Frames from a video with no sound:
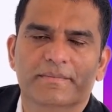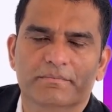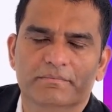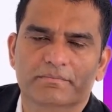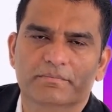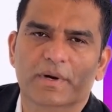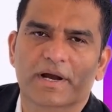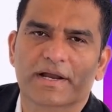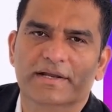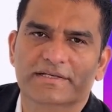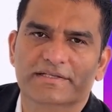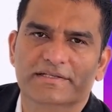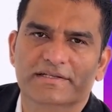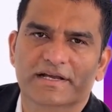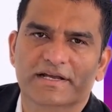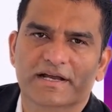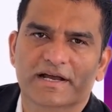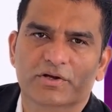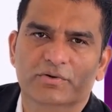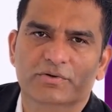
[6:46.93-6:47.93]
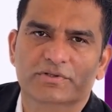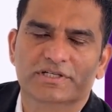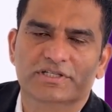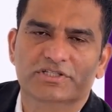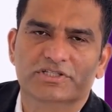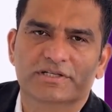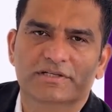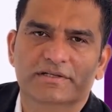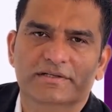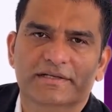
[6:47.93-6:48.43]
Once the
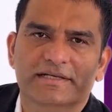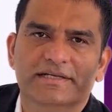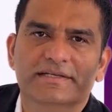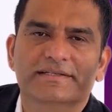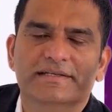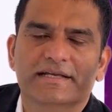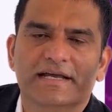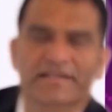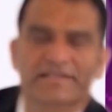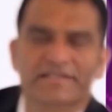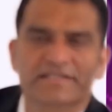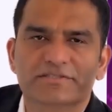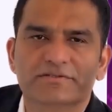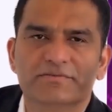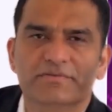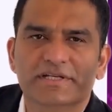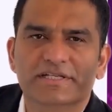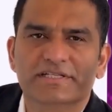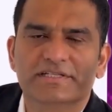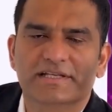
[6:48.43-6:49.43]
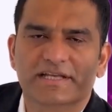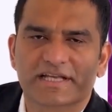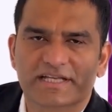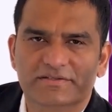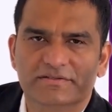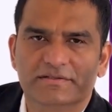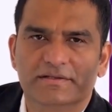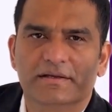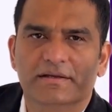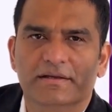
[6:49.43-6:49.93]
requisition is successfully
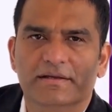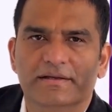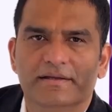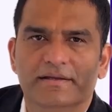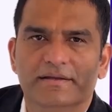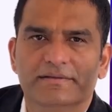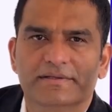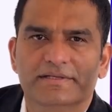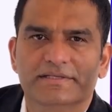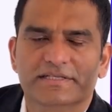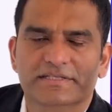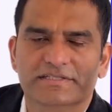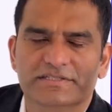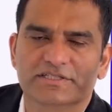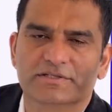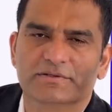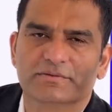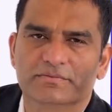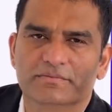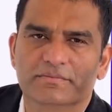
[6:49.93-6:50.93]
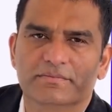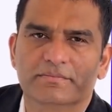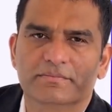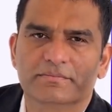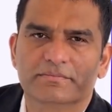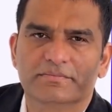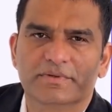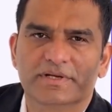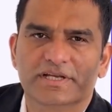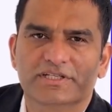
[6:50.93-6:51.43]
saved, the system
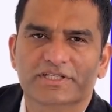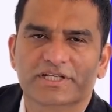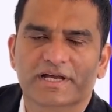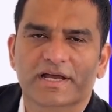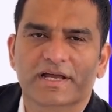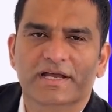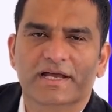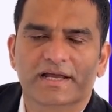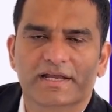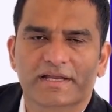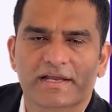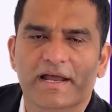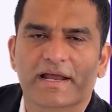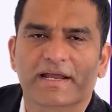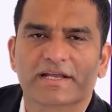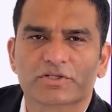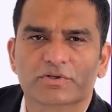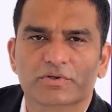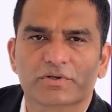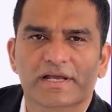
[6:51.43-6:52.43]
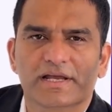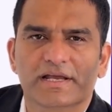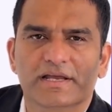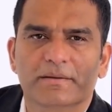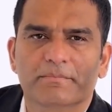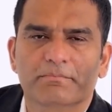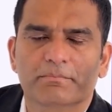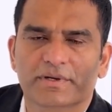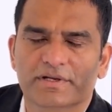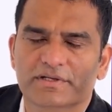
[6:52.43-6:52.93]
will generate a unique
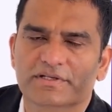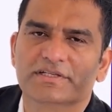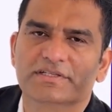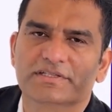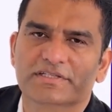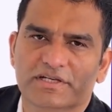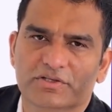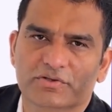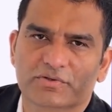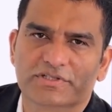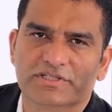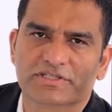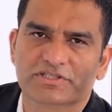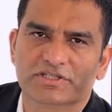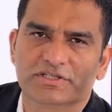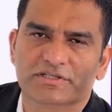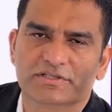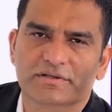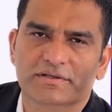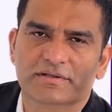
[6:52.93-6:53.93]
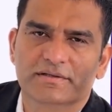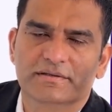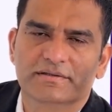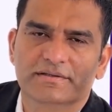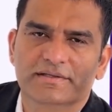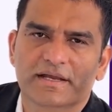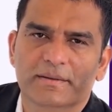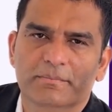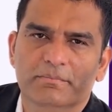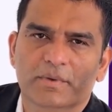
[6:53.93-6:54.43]
purchase requisition
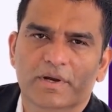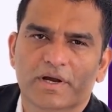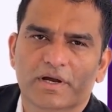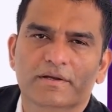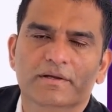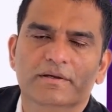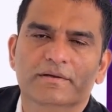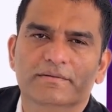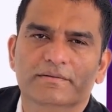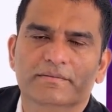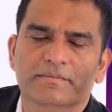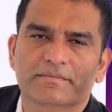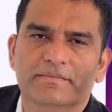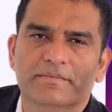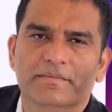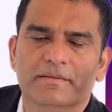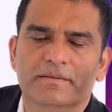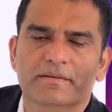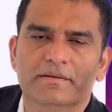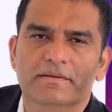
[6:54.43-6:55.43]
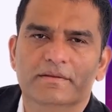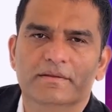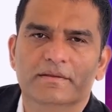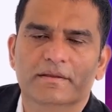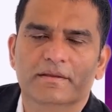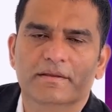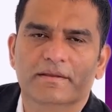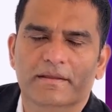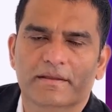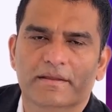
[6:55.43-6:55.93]
number.
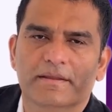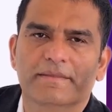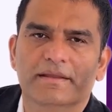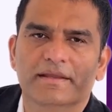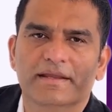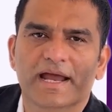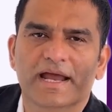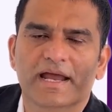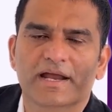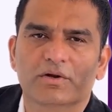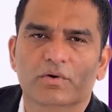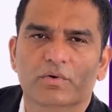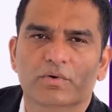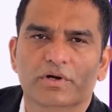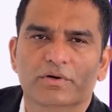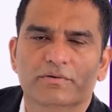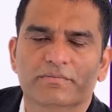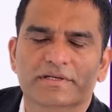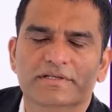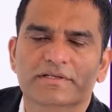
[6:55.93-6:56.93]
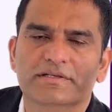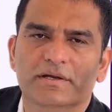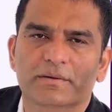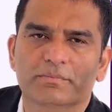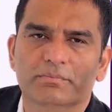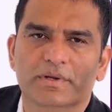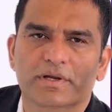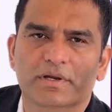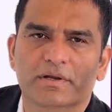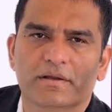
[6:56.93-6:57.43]
Take note of this
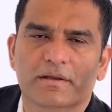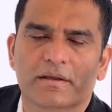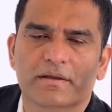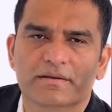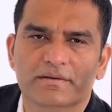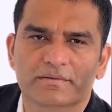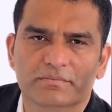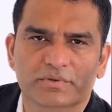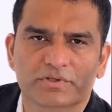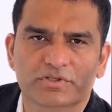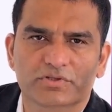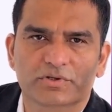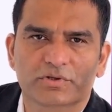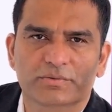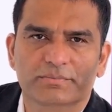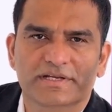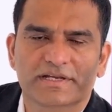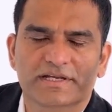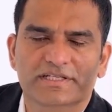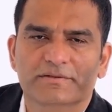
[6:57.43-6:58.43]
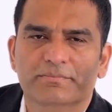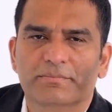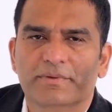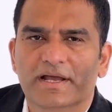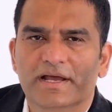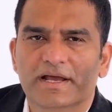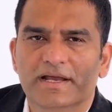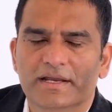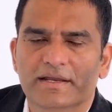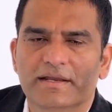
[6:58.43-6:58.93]
number, which will be
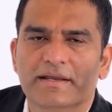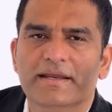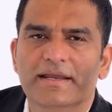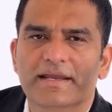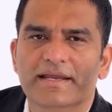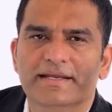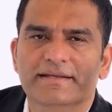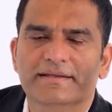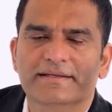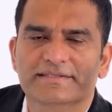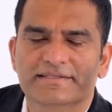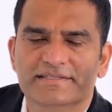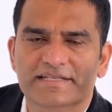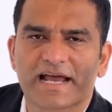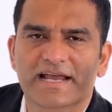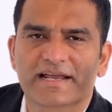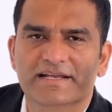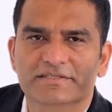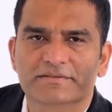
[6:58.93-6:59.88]
displayed in the status